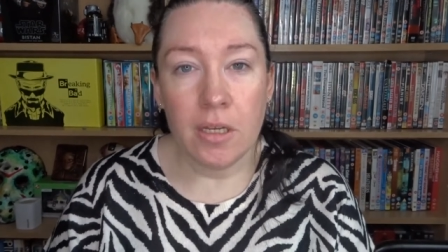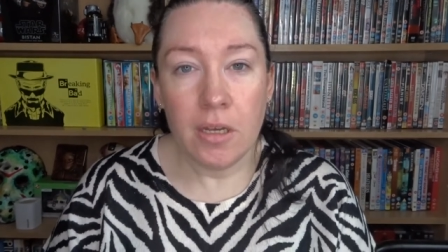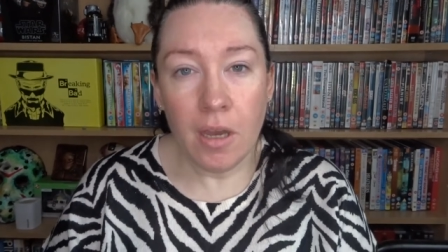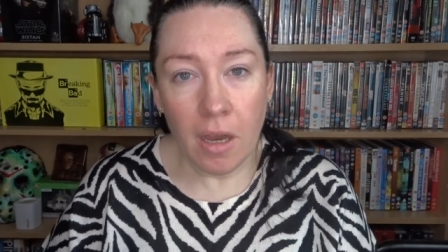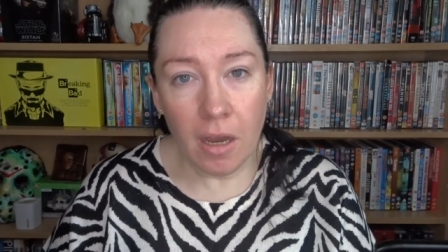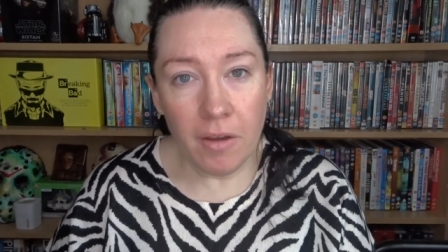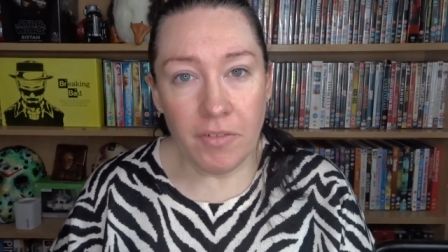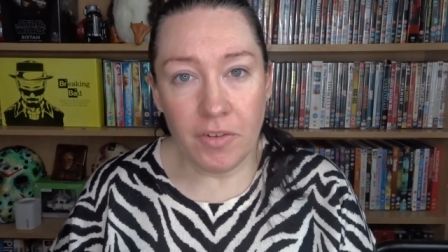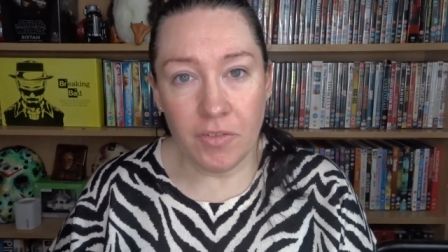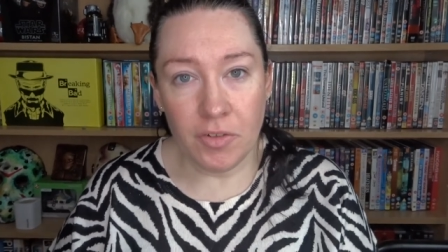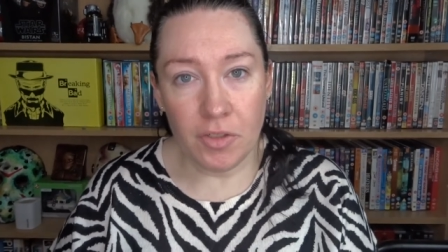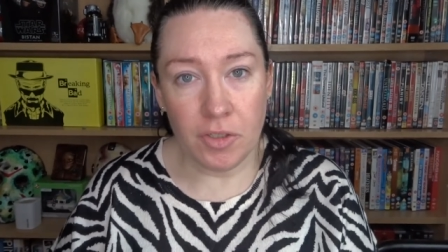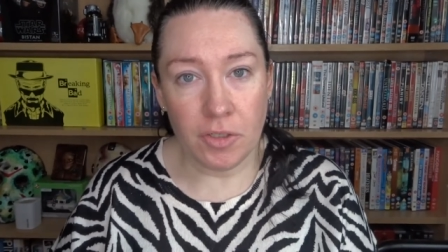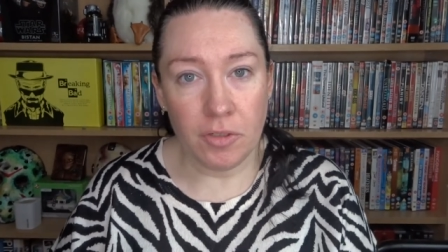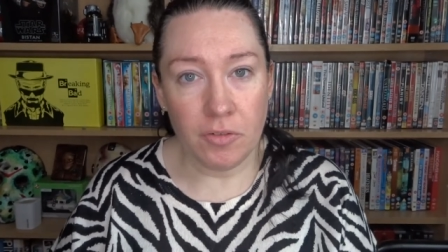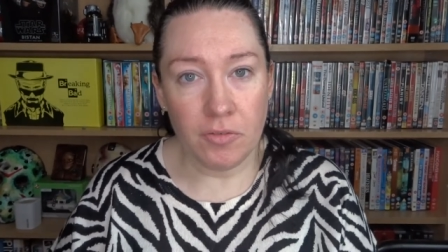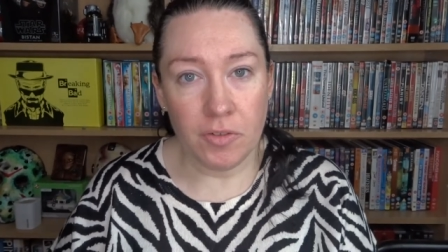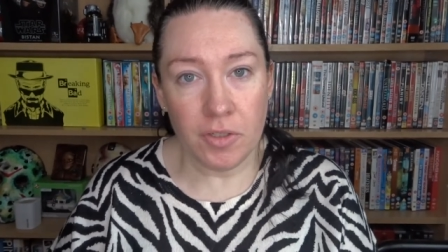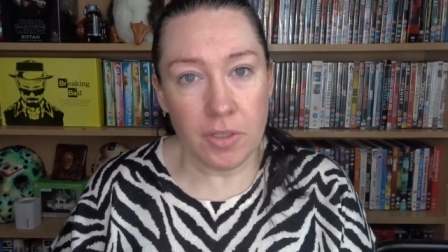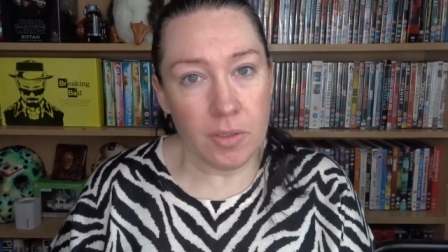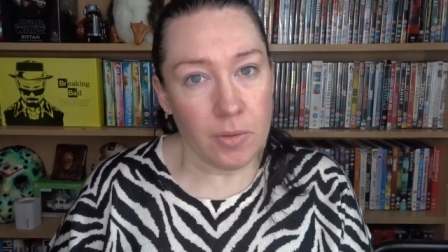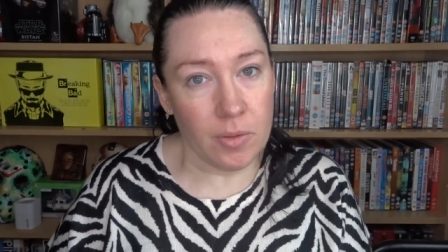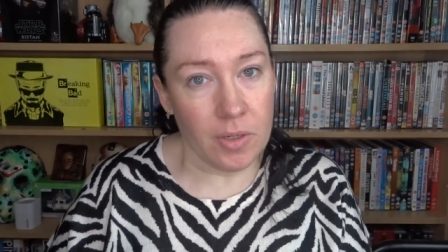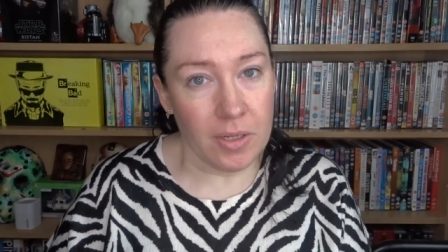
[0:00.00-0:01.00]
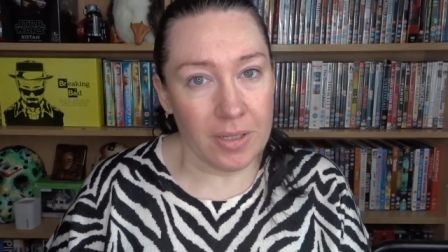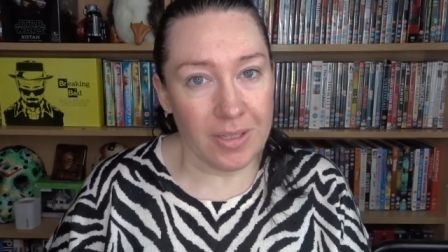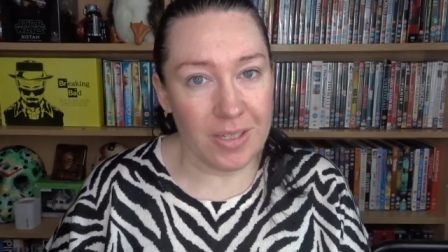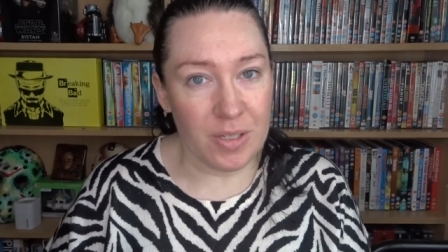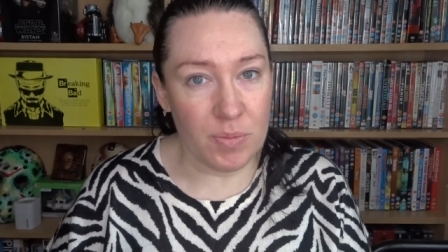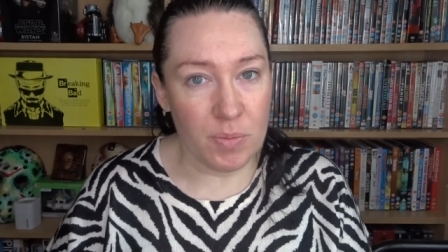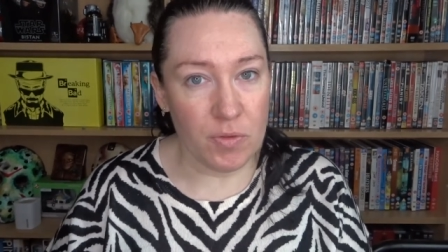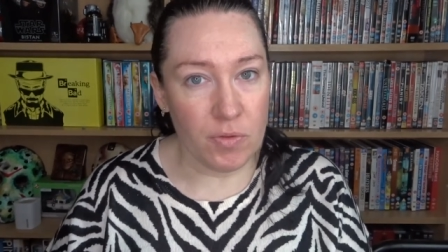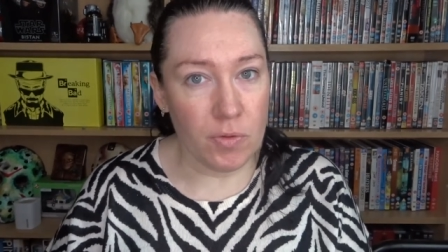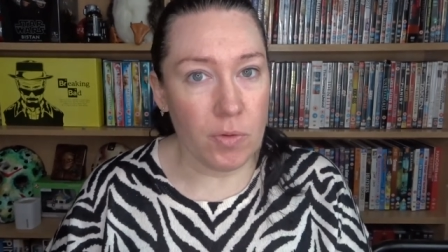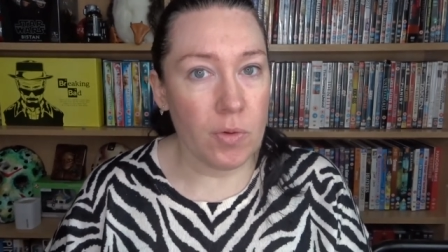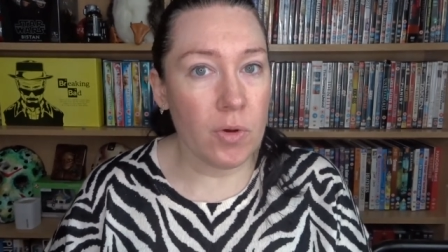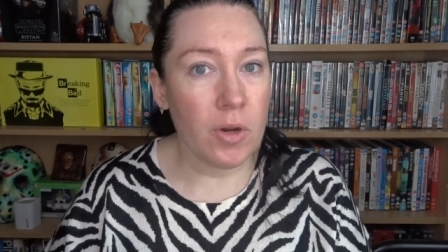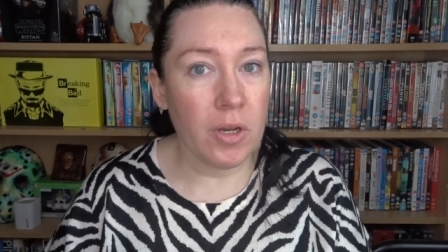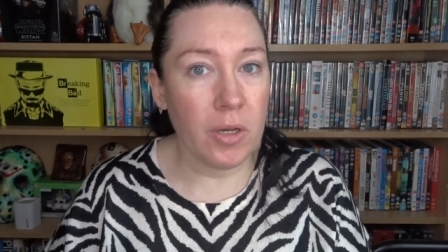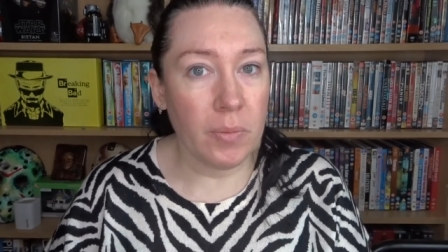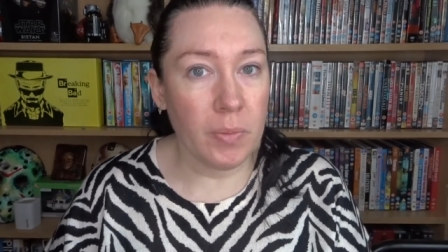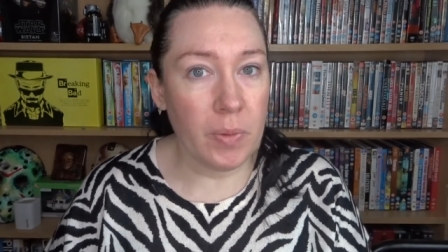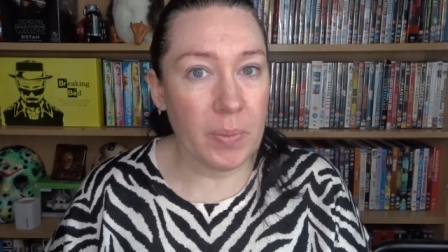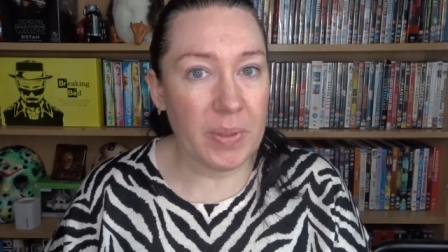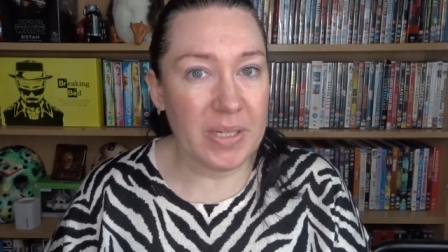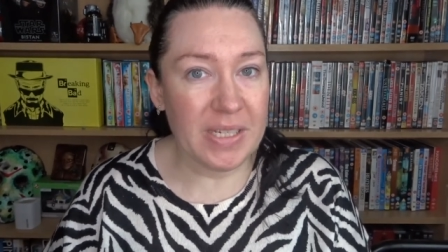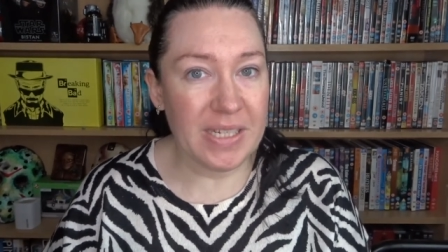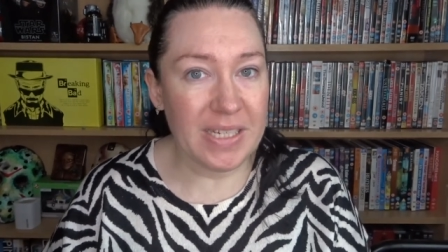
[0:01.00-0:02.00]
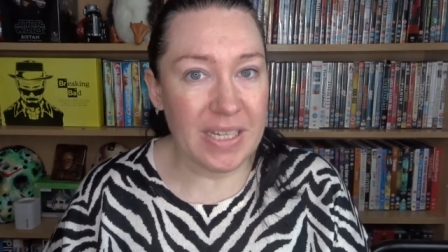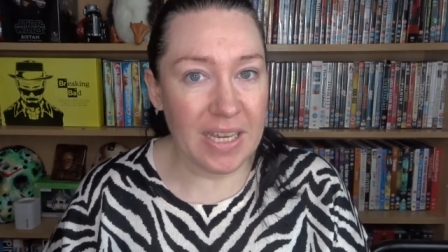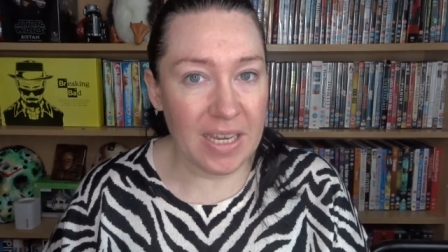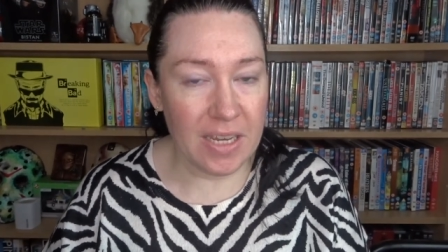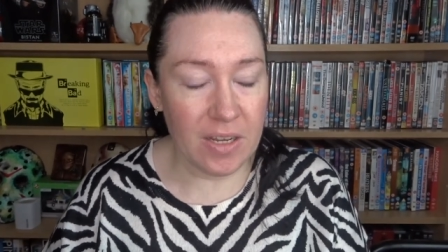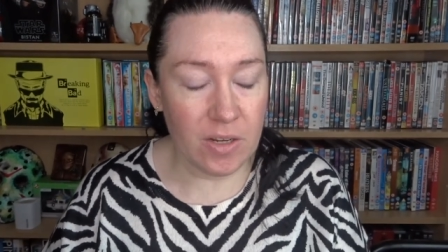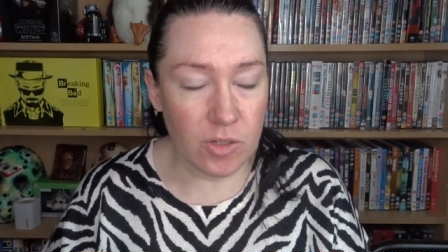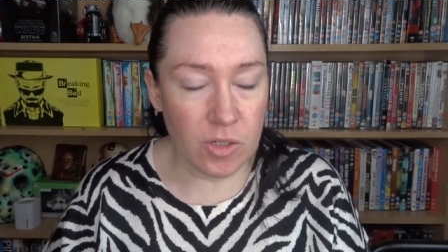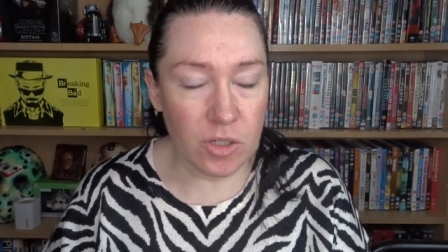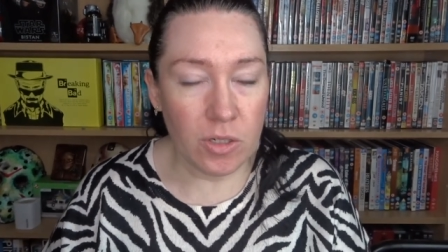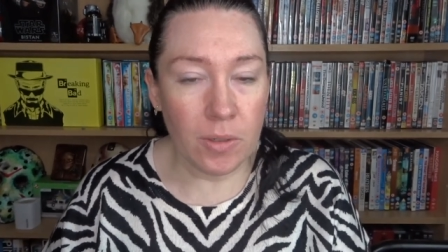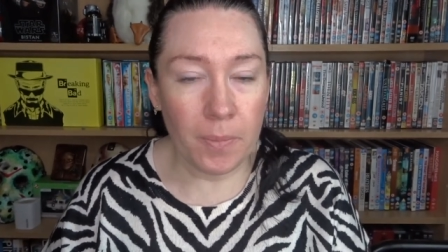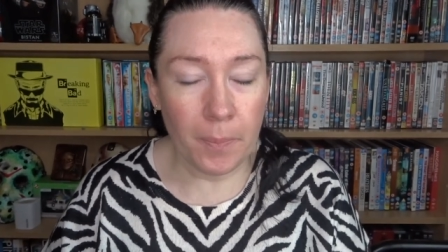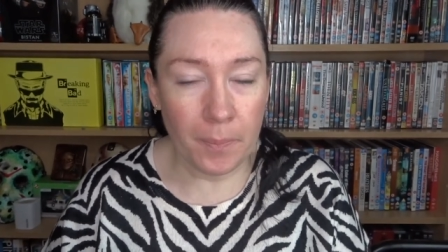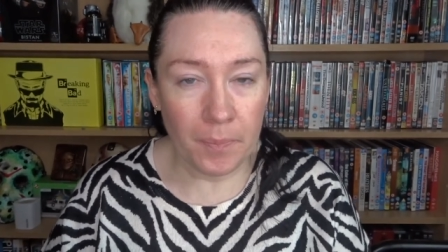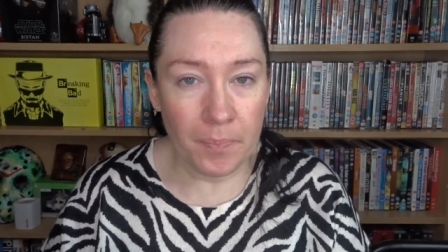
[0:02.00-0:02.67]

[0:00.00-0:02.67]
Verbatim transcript: I've never done a video like this before and I'm a bit scared.